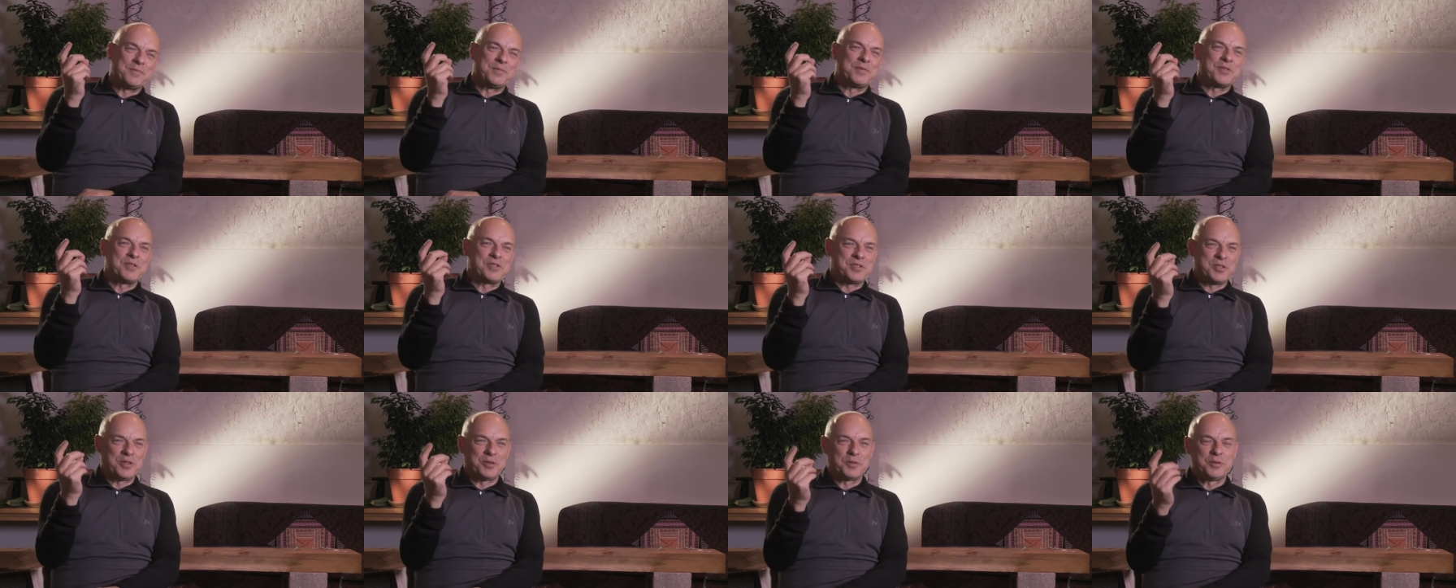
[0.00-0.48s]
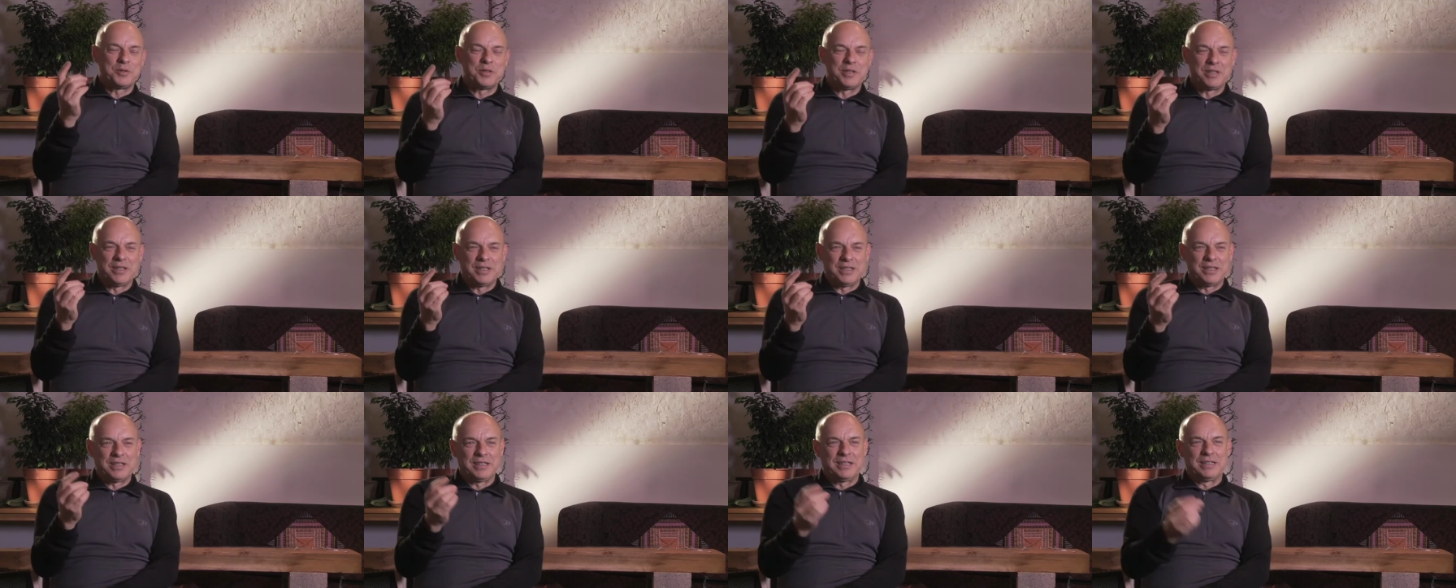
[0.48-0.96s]
So
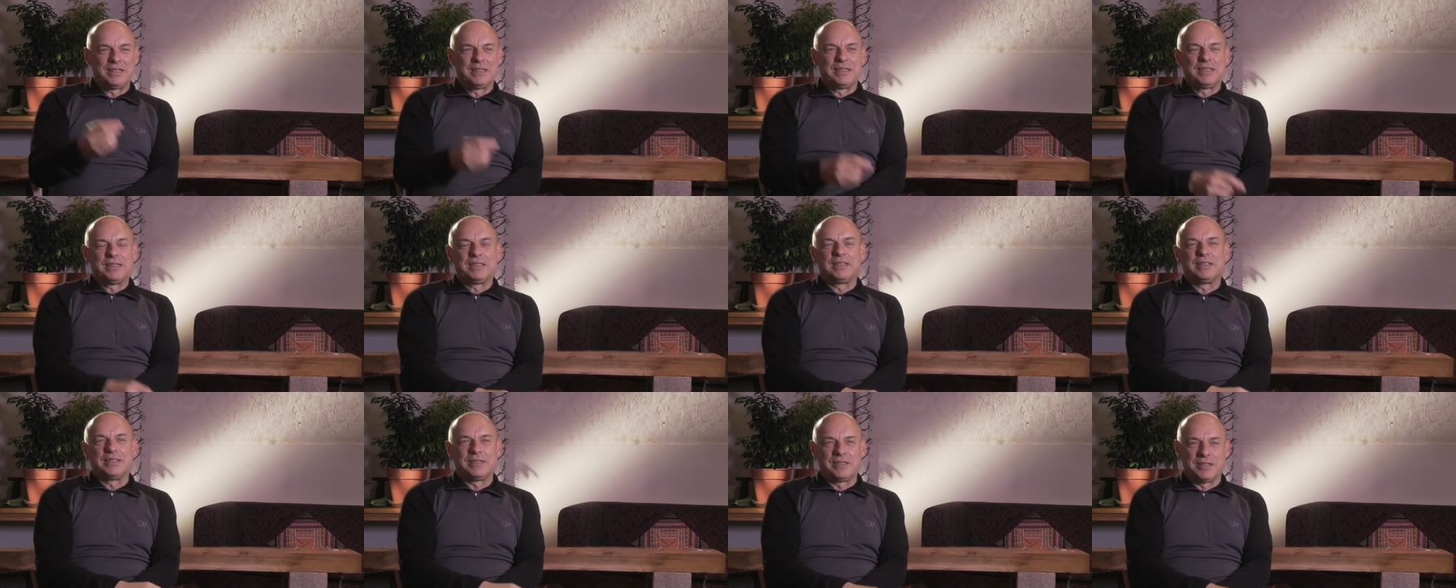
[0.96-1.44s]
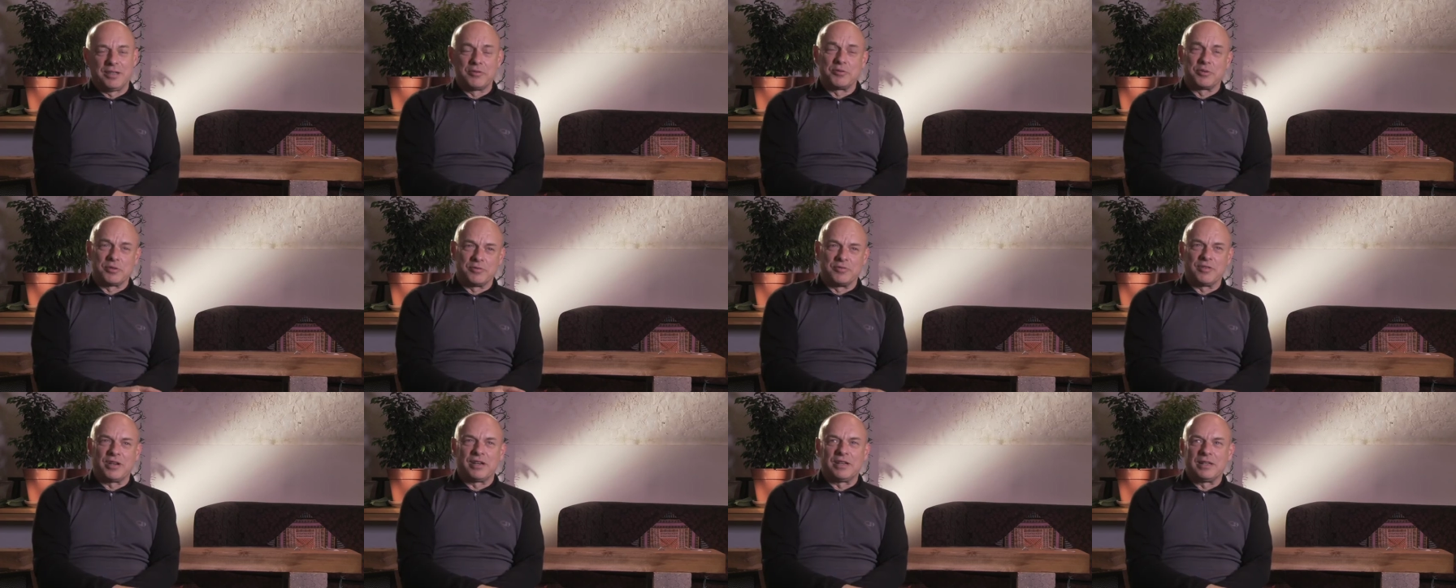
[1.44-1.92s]

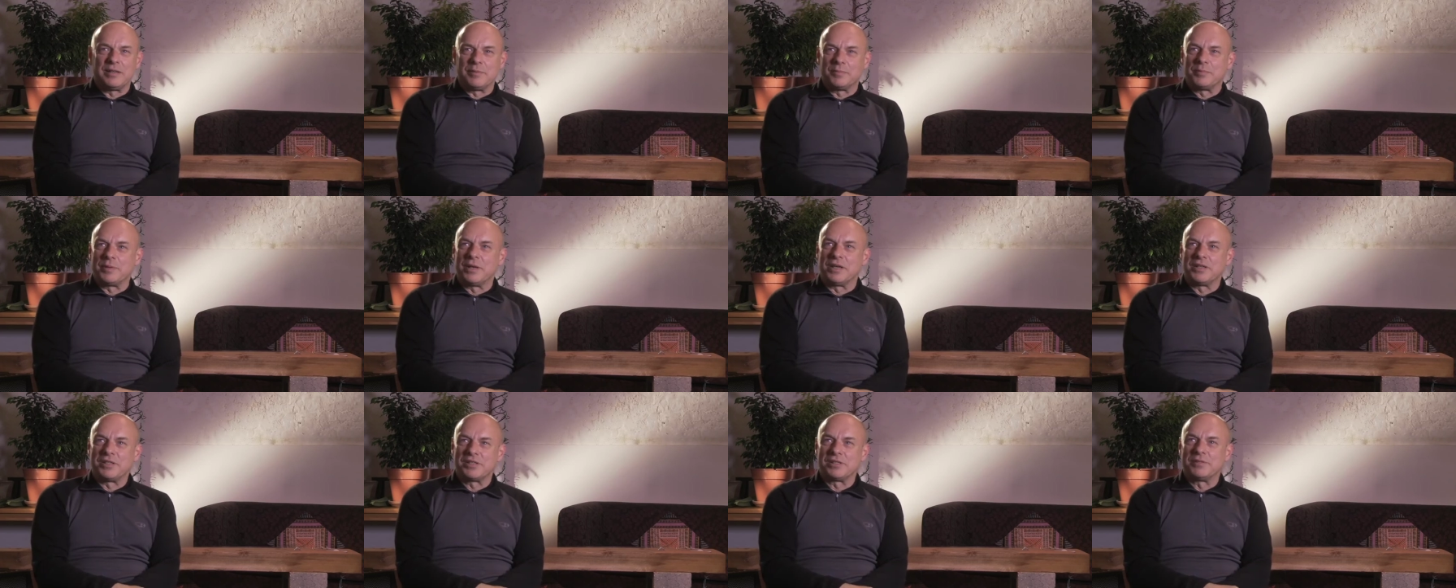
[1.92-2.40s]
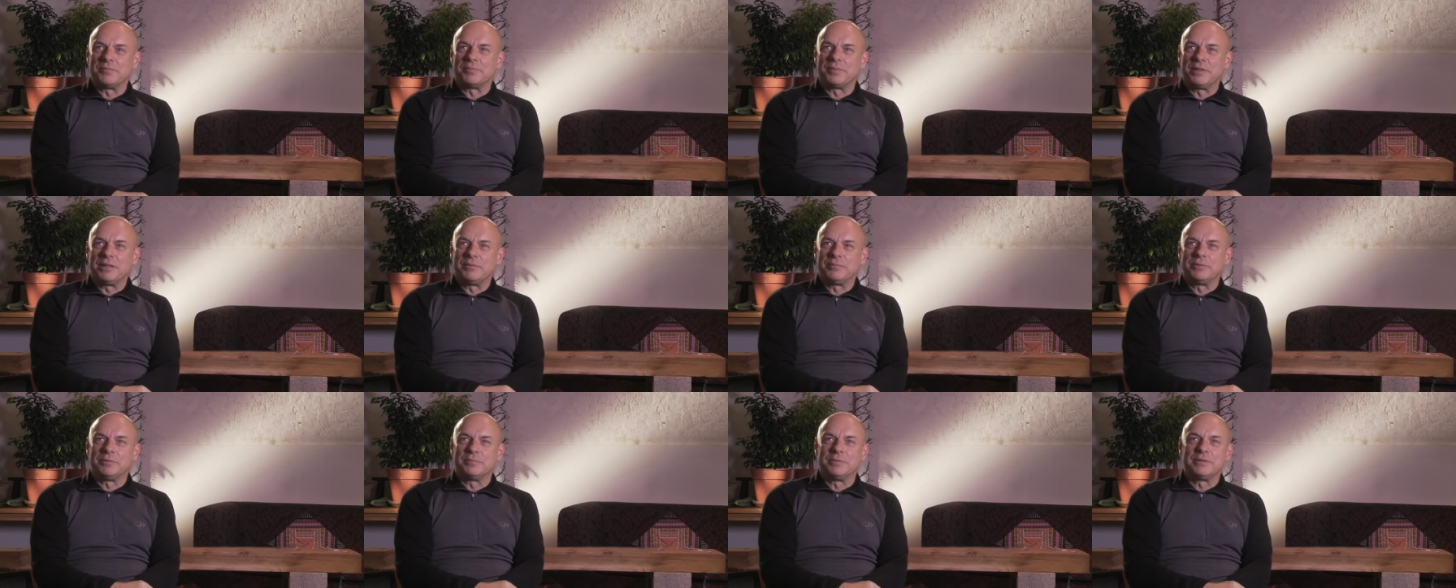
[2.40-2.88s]
those are very impatient
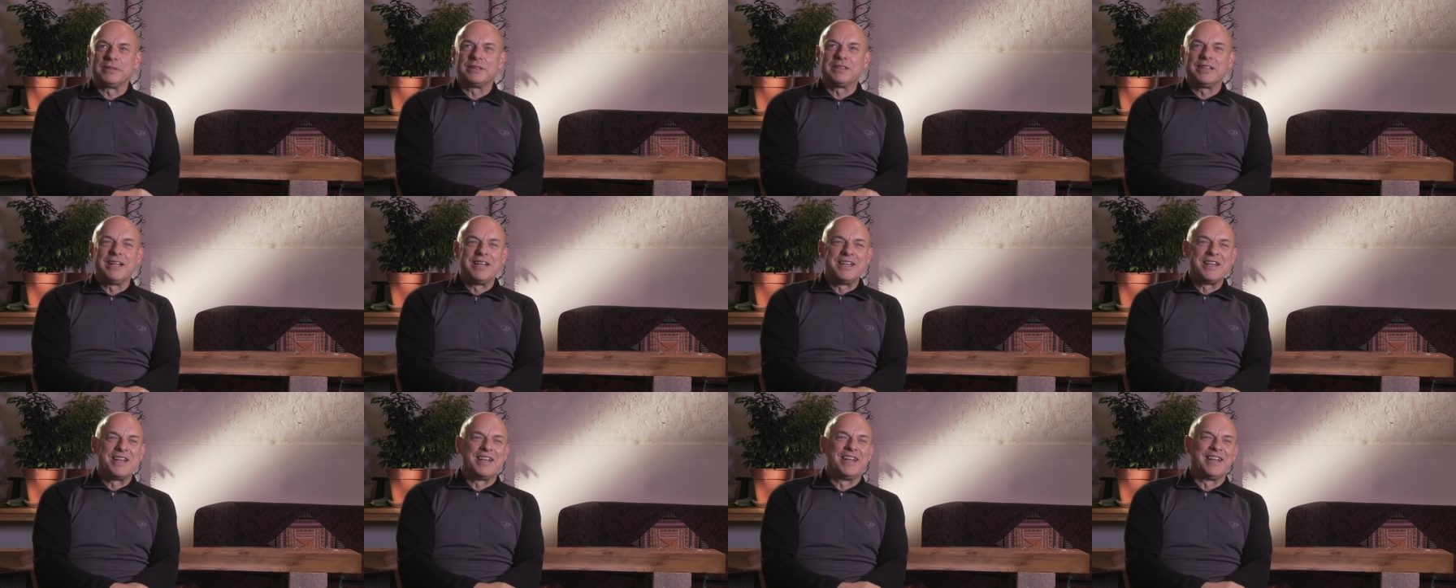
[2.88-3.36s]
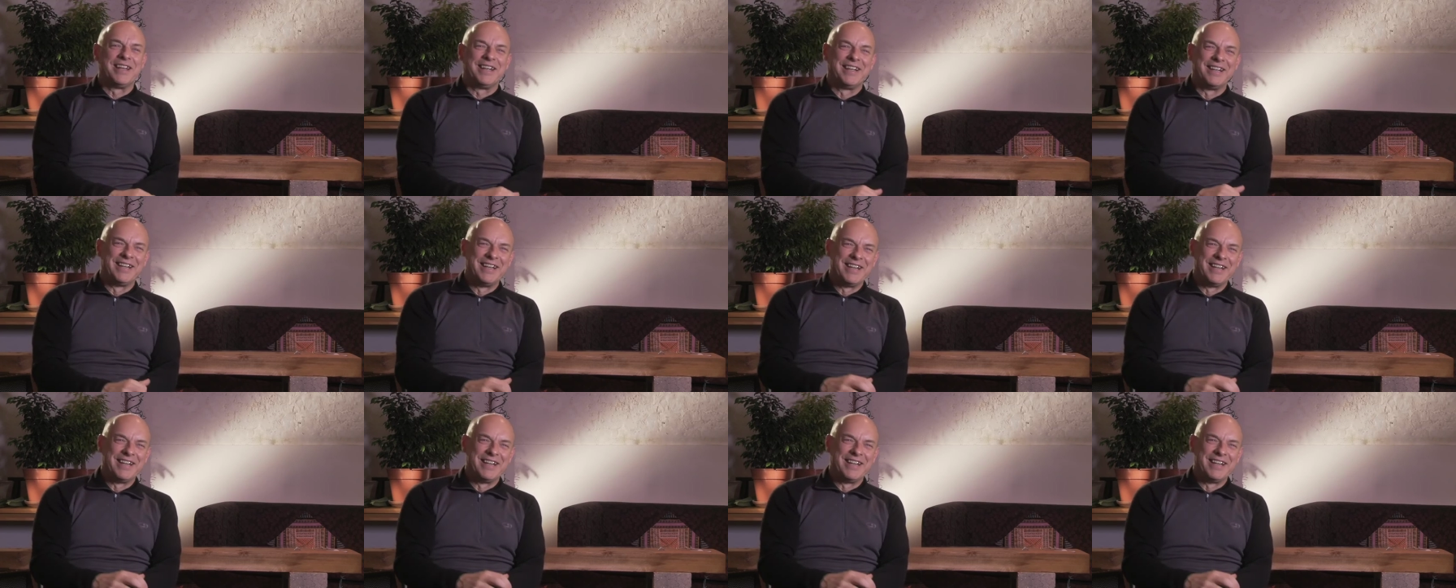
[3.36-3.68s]
people, but